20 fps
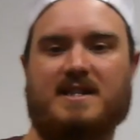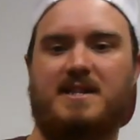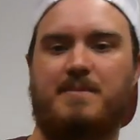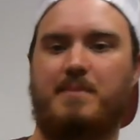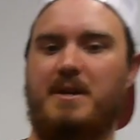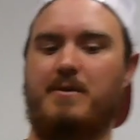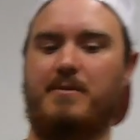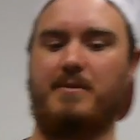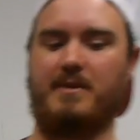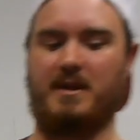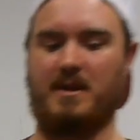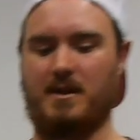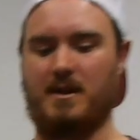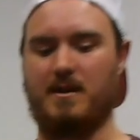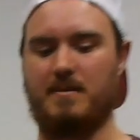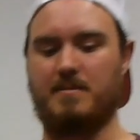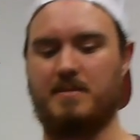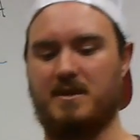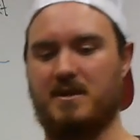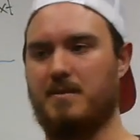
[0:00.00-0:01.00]
speed reading
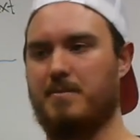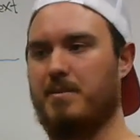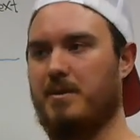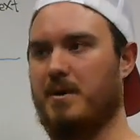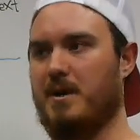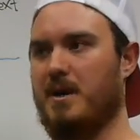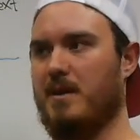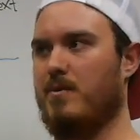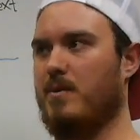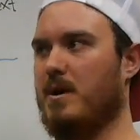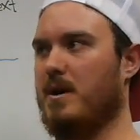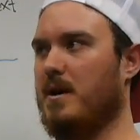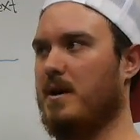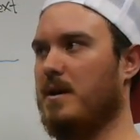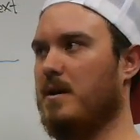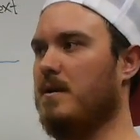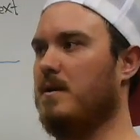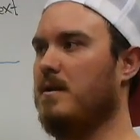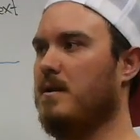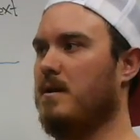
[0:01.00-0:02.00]
comes into play,
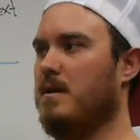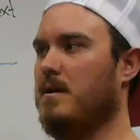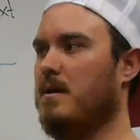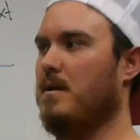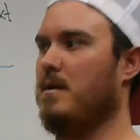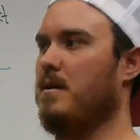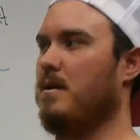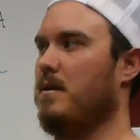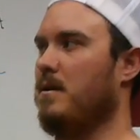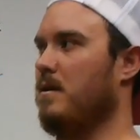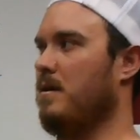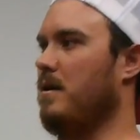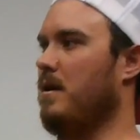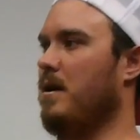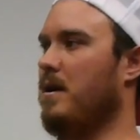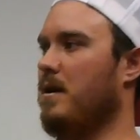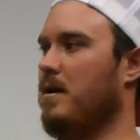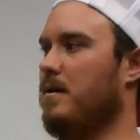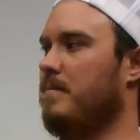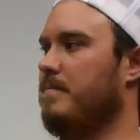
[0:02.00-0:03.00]
where
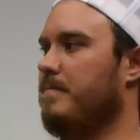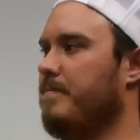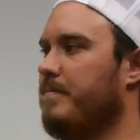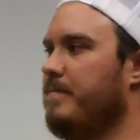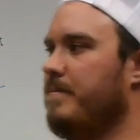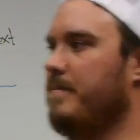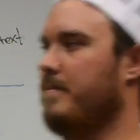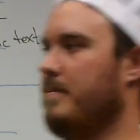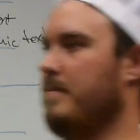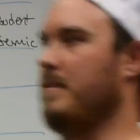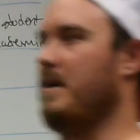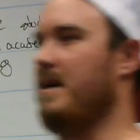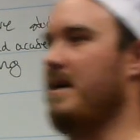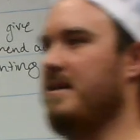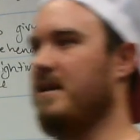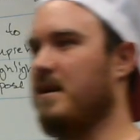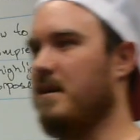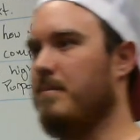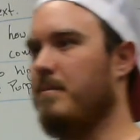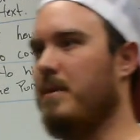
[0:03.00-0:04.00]
I
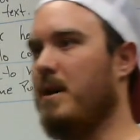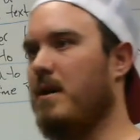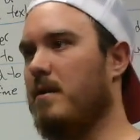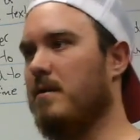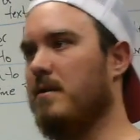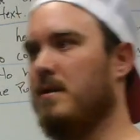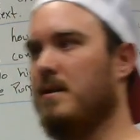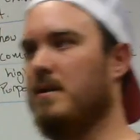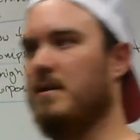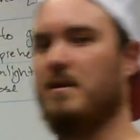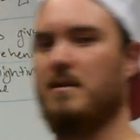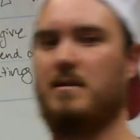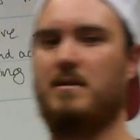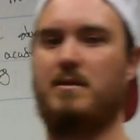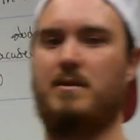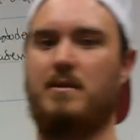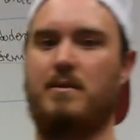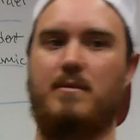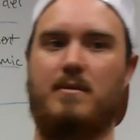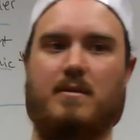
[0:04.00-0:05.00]
think about a
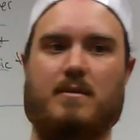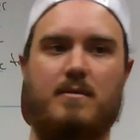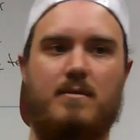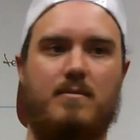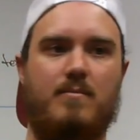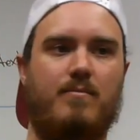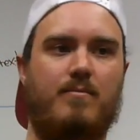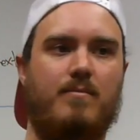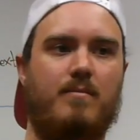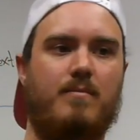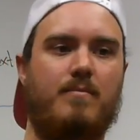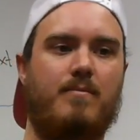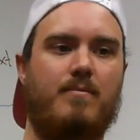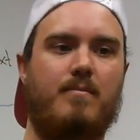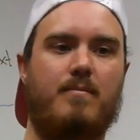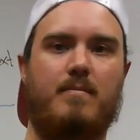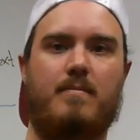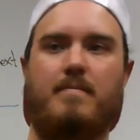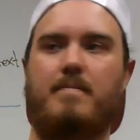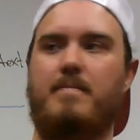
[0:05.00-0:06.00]
student,
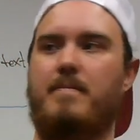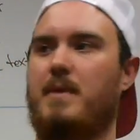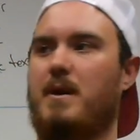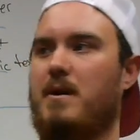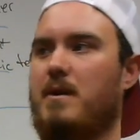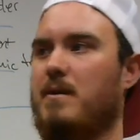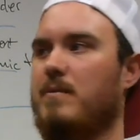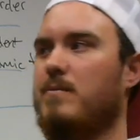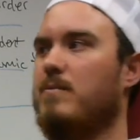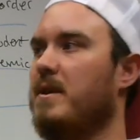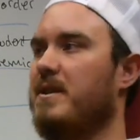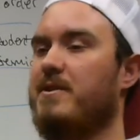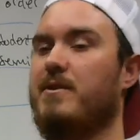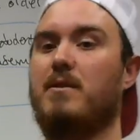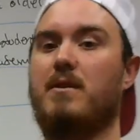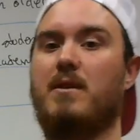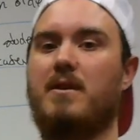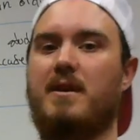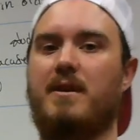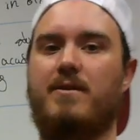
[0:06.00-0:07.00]
or when you're
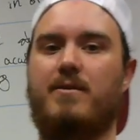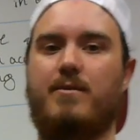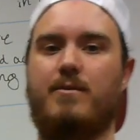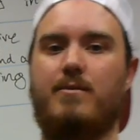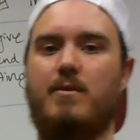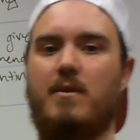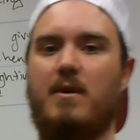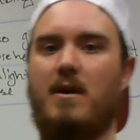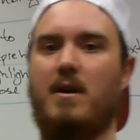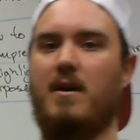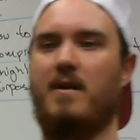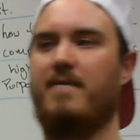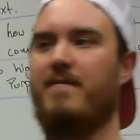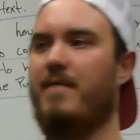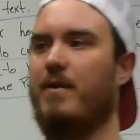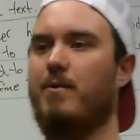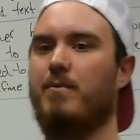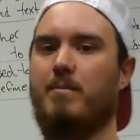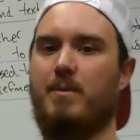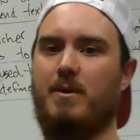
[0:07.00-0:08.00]
looking through a
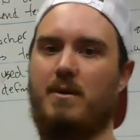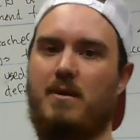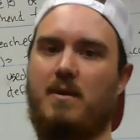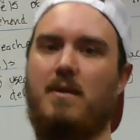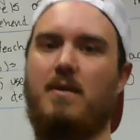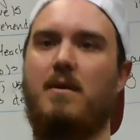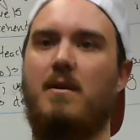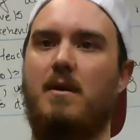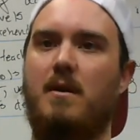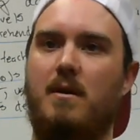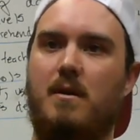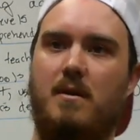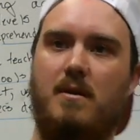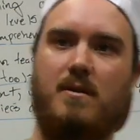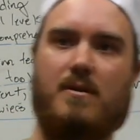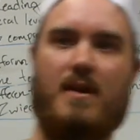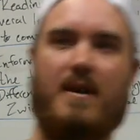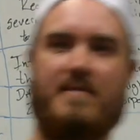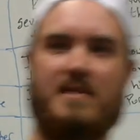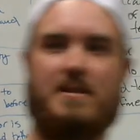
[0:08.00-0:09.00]
phone book, you have a